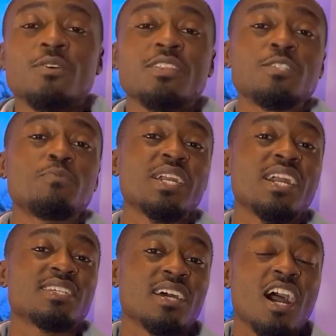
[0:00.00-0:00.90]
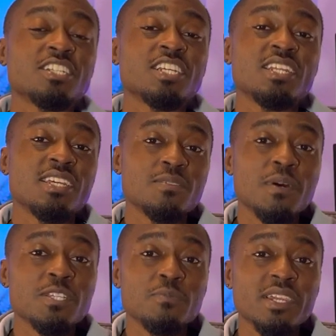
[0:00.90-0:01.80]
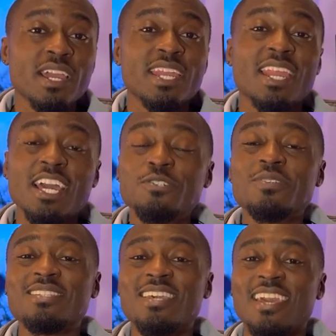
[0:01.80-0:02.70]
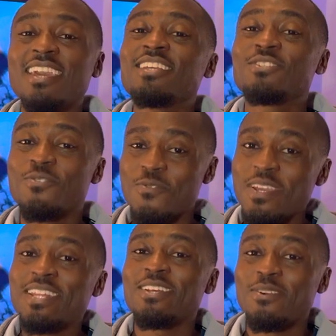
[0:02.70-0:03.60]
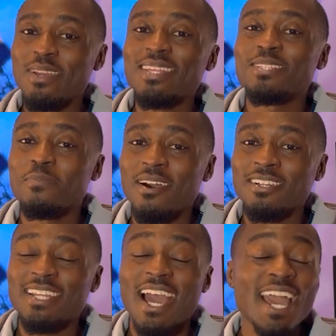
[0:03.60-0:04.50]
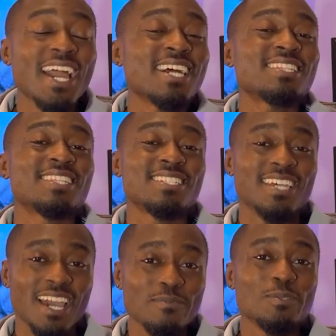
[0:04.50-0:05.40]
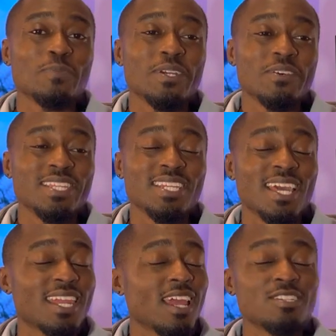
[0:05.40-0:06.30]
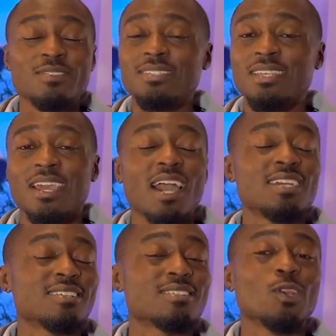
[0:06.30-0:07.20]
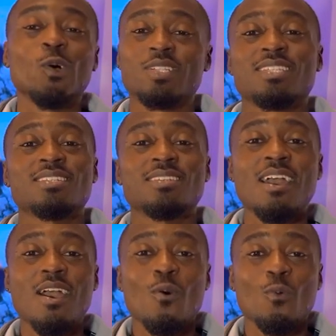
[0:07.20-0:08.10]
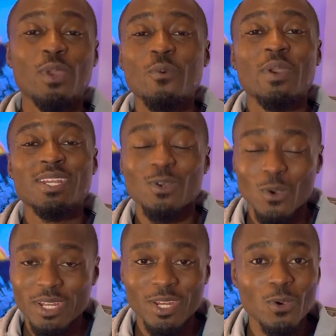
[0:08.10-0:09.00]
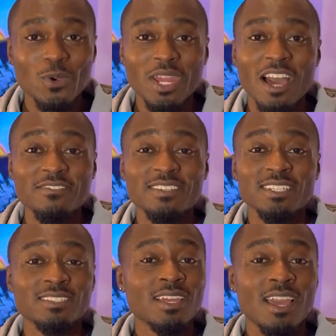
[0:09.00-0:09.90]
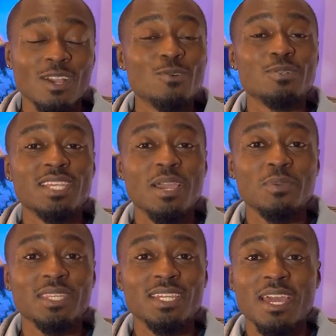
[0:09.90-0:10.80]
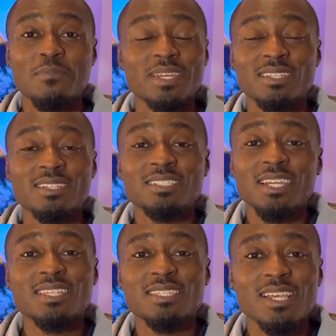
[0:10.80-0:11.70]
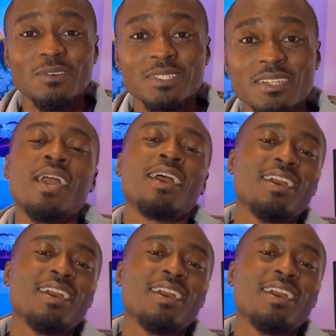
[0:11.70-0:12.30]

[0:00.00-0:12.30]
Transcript: So this speaker is actually a smart speaker and I should say it's really really smart. I had the time to play with it and I should say I just lost it. We went on and on having a good time with it. I mean, check this out.